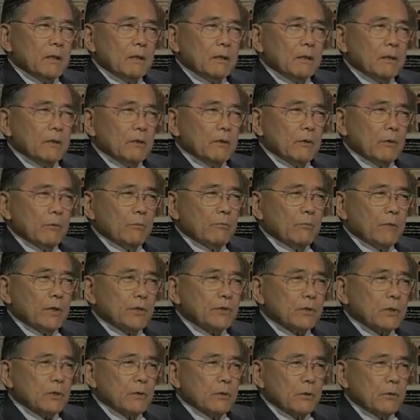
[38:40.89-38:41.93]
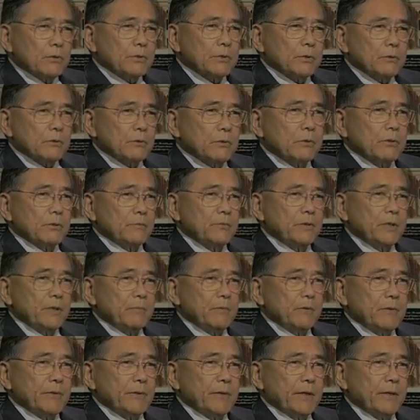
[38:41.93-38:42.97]
You're much closer to the
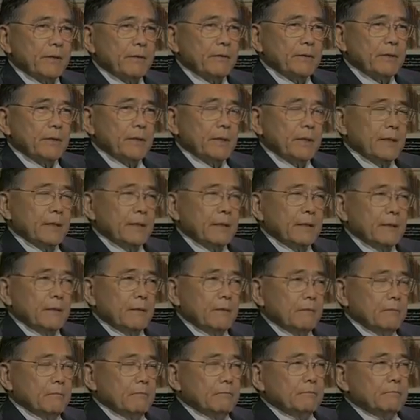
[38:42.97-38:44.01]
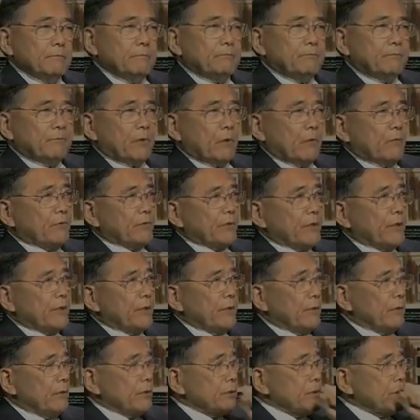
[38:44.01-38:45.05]
people there over the
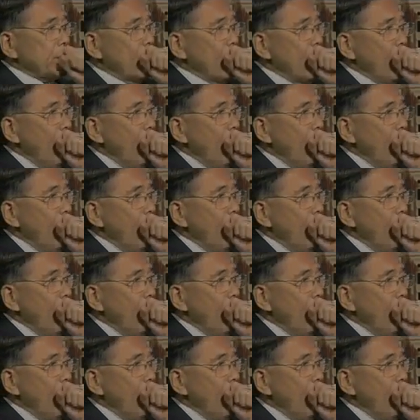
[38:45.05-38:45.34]
years.